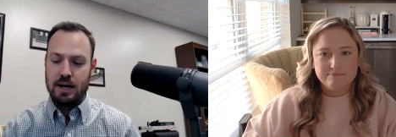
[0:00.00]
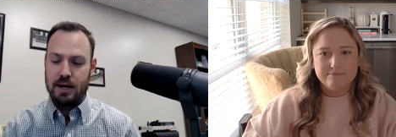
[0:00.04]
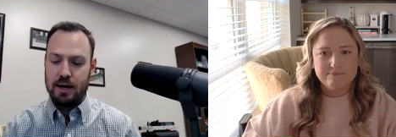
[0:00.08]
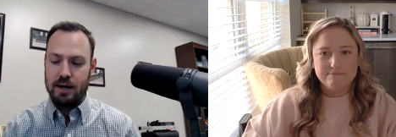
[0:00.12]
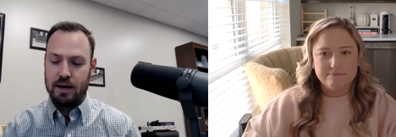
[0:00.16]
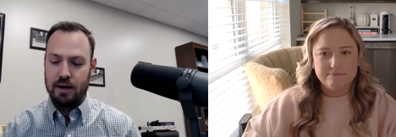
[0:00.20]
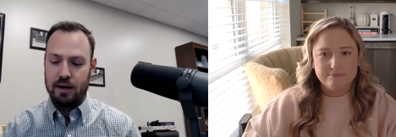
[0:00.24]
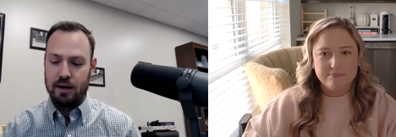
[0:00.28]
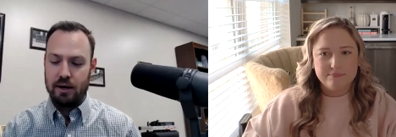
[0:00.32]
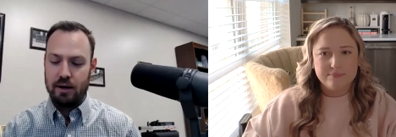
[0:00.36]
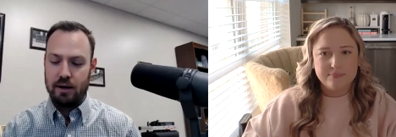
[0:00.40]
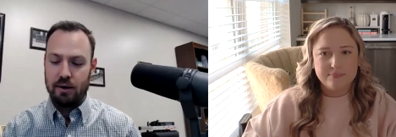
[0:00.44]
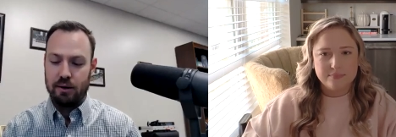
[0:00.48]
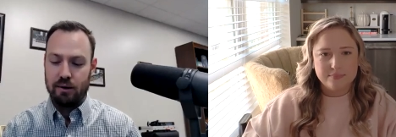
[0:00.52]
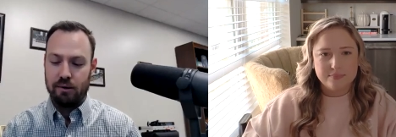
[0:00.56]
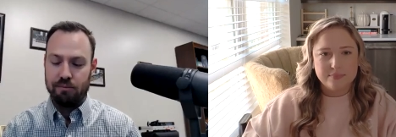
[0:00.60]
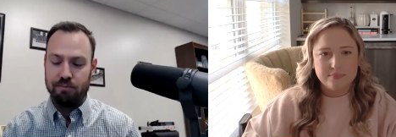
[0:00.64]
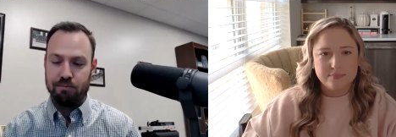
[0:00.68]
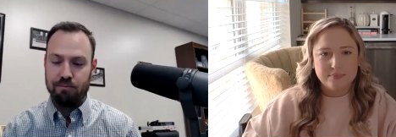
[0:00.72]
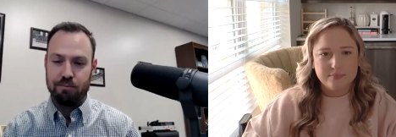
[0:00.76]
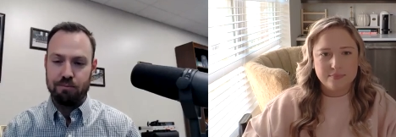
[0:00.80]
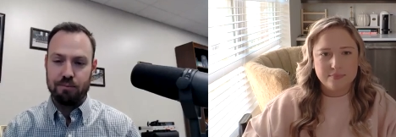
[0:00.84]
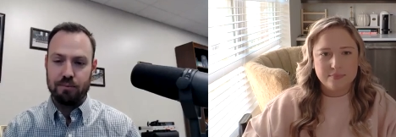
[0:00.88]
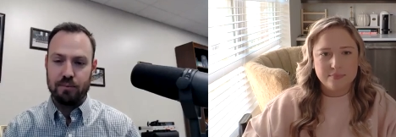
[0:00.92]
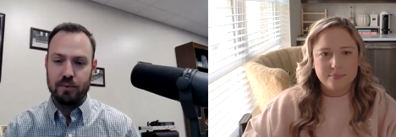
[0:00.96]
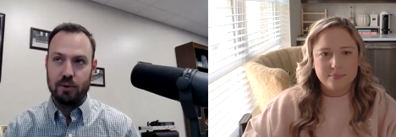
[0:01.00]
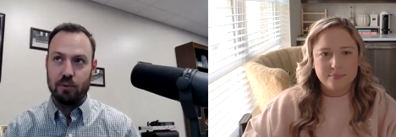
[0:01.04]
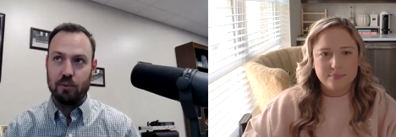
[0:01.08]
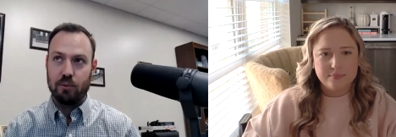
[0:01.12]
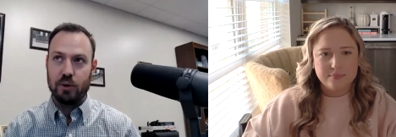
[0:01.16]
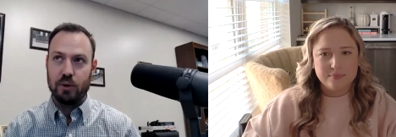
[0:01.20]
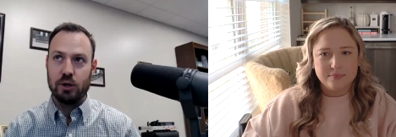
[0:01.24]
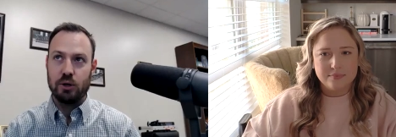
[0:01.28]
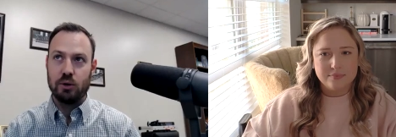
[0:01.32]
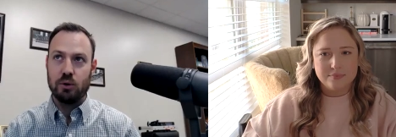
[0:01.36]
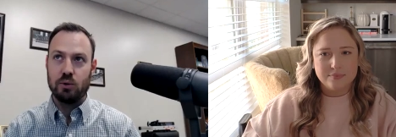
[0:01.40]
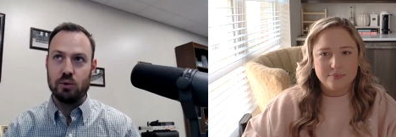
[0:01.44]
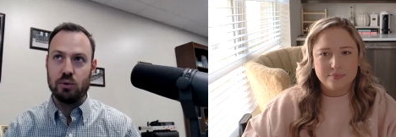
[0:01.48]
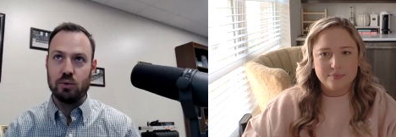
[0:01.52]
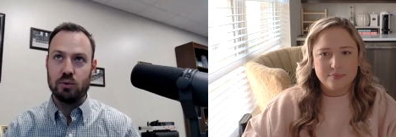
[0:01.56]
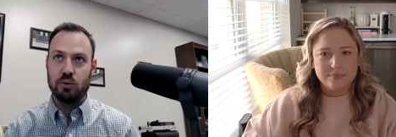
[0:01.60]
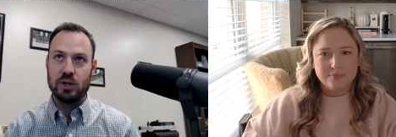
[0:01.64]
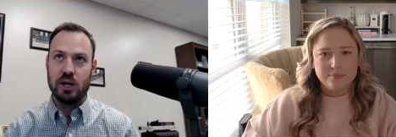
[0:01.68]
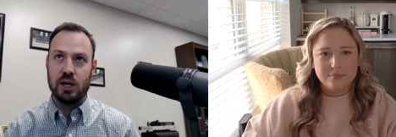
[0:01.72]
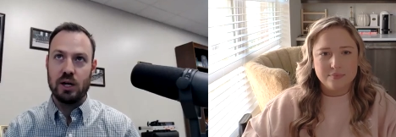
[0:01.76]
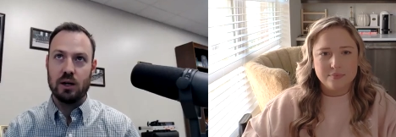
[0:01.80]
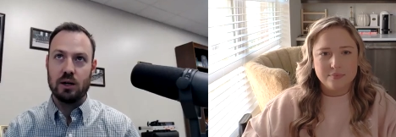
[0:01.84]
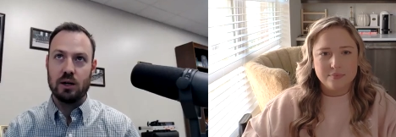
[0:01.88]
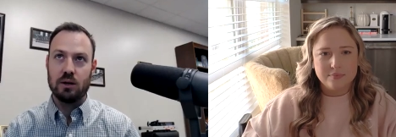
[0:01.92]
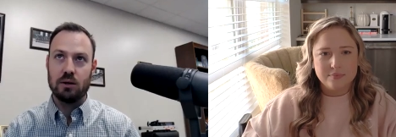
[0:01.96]
Speaker 1: When you
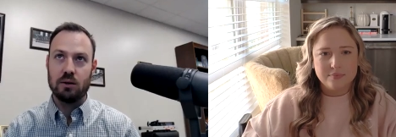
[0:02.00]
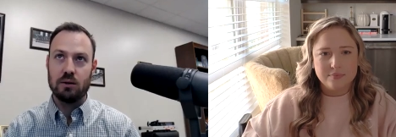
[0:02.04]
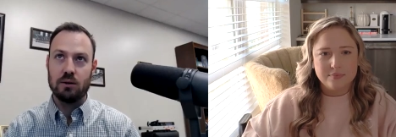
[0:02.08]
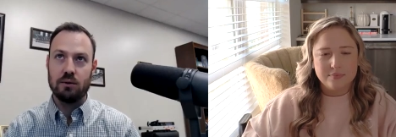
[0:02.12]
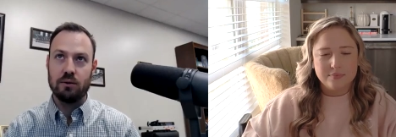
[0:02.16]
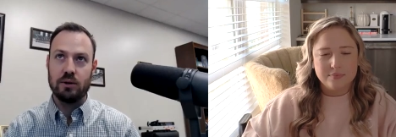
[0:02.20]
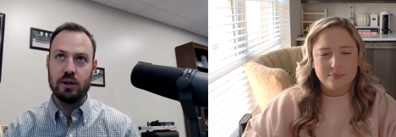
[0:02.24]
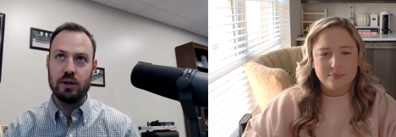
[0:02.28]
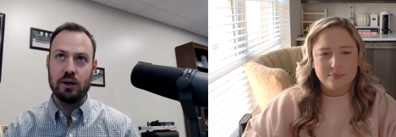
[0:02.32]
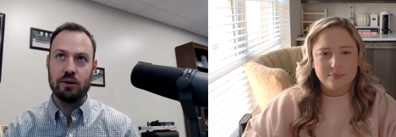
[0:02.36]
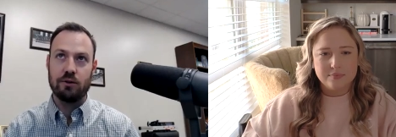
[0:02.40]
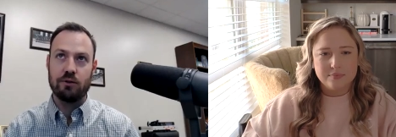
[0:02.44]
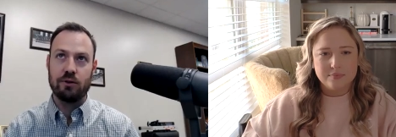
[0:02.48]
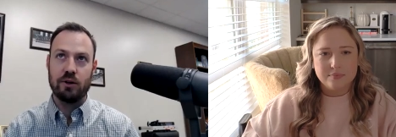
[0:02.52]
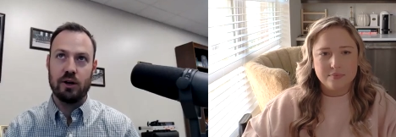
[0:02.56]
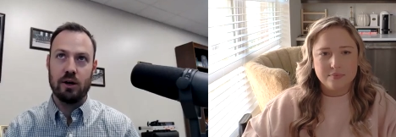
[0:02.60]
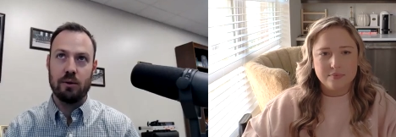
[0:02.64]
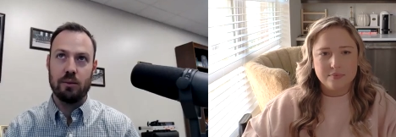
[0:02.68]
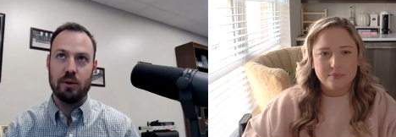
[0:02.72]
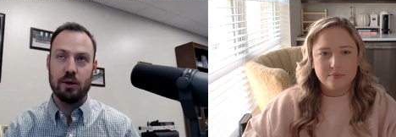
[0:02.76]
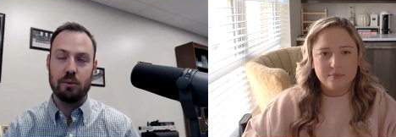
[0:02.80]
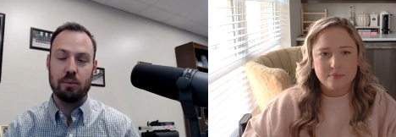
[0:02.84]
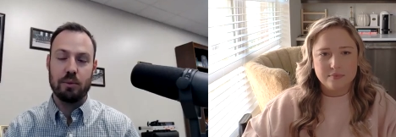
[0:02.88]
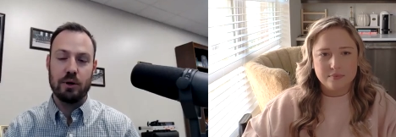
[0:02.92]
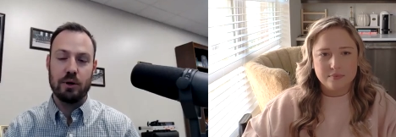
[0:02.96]
take the exam at a